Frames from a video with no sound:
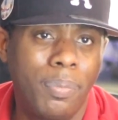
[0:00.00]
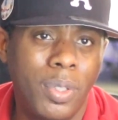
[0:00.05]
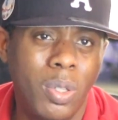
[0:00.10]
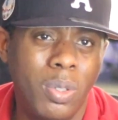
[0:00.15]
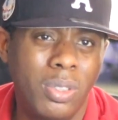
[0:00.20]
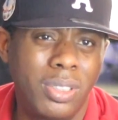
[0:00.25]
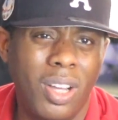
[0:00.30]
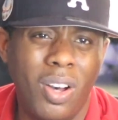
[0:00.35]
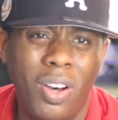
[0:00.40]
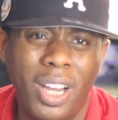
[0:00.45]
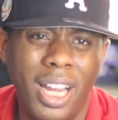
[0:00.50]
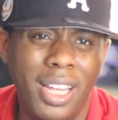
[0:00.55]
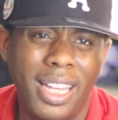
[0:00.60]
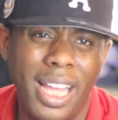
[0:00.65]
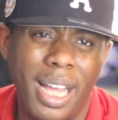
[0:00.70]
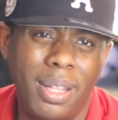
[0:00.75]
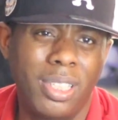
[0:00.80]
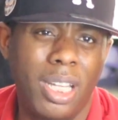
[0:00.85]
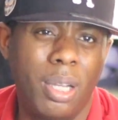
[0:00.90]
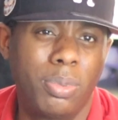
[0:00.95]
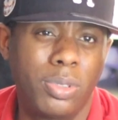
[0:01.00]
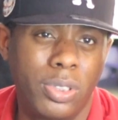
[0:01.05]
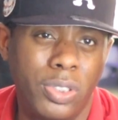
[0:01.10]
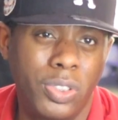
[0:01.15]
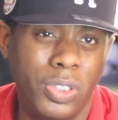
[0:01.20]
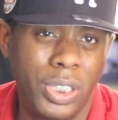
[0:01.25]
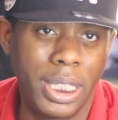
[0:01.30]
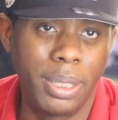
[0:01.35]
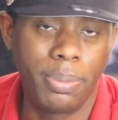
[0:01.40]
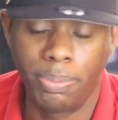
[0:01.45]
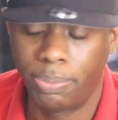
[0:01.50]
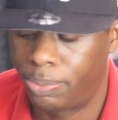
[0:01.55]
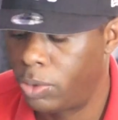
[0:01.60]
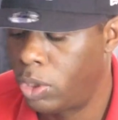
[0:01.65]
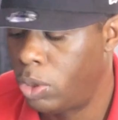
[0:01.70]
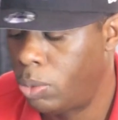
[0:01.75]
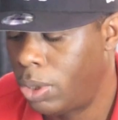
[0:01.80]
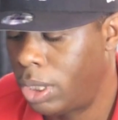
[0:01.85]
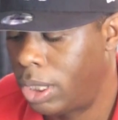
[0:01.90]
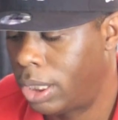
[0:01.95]
You would say, oh, that laptop is cheap.
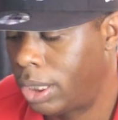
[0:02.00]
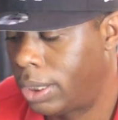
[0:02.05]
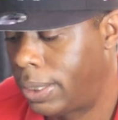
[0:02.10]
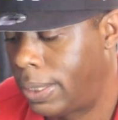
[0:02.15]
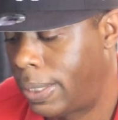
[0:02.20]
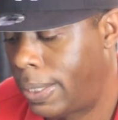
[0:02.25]
You would.